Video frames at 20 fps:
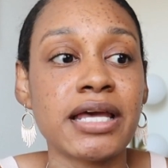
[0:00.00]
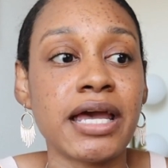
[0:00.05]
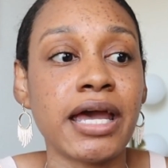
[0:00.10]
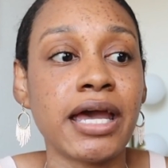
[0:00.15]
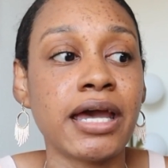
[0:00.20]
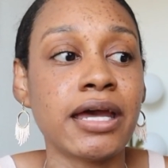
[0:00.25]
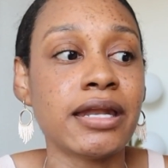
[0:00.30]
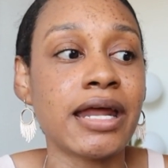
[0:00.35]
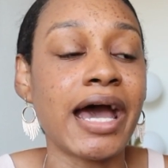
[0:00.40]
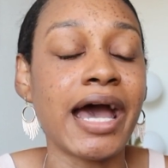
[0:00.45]

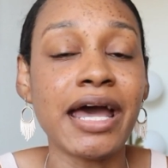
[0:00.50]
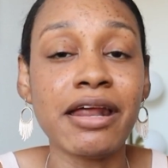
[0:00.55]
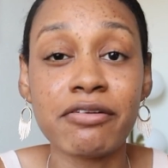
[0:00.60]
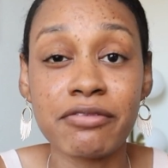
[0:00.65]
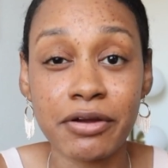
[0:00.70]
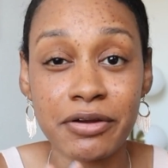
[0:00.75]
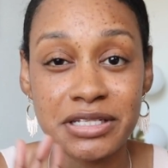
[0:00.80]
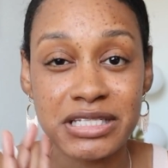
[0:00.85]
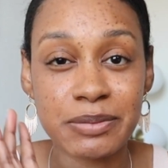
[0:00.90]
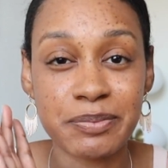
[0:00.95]
And I had a
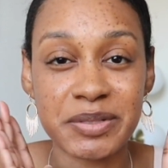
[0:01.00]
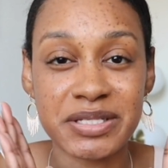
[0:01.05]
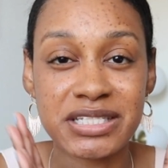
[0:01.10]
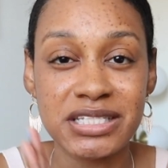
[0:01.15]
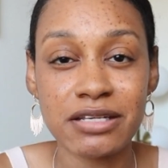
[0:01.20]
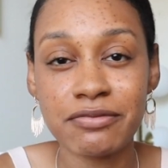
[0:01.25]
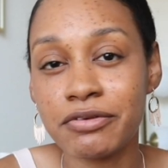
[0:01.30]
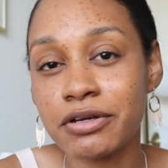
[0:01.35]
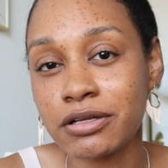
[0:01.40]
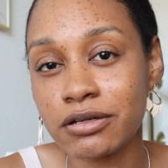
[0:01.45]
very
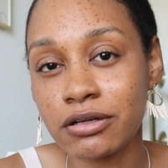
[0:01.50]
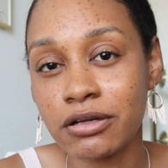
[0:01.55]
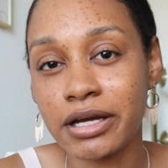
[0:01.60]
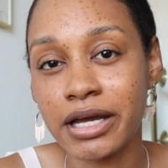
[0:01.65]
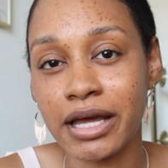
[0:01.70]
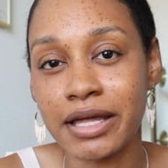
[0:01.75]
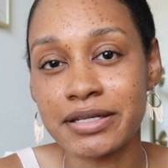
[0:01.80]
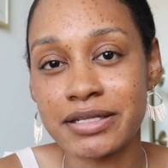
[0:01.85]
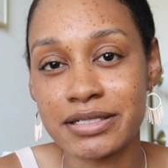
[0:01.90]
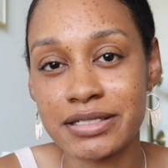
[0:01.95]
specific look
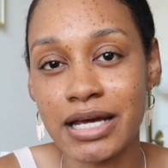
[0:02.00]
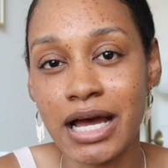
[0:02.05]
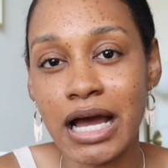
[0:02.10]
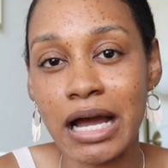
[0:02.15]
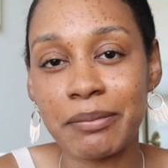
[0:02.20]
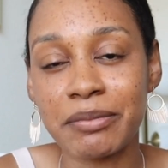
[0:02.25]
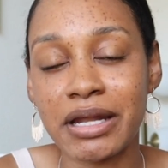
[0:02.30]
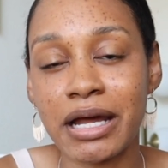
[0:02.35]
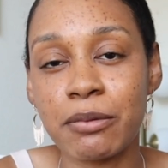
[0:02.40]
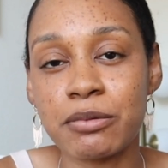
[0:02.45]
at the
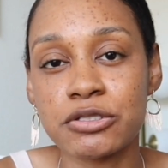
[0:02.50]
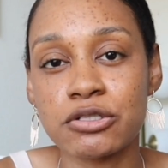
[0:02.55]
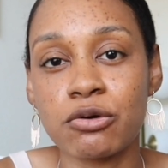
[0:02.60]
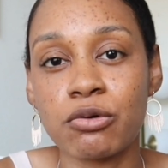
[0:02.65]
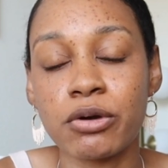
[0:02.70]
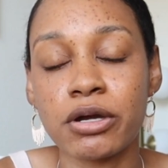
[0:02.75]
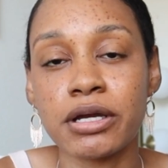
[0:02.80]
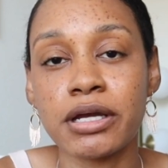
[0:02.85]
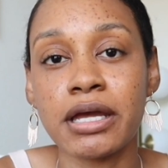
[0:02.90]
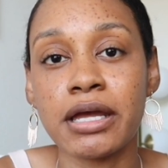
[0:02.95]
time that I was
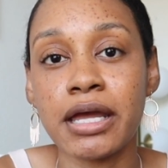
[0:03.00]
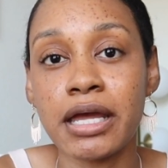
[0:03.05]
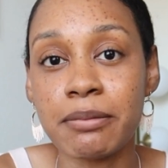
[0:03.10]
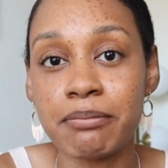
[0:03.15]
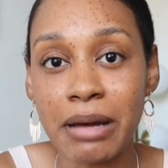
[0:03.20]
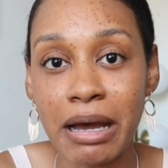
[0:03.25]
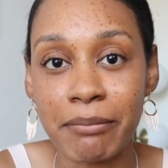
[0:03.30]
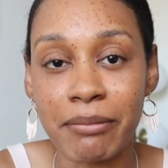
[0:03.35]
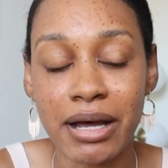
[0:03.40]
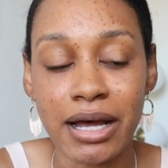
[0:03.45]
going in
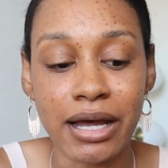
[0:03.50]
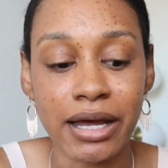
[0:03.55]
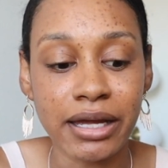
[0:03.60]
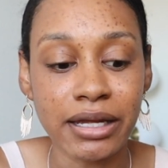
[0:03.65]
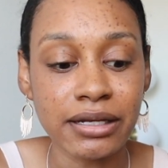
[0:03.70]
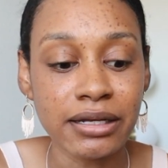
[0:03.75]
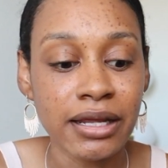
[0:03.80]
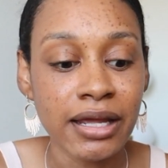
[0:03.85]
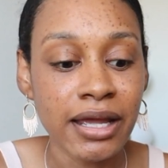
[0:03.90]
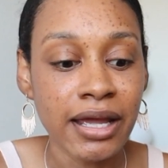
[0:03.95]
my
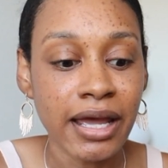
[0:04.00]
mind.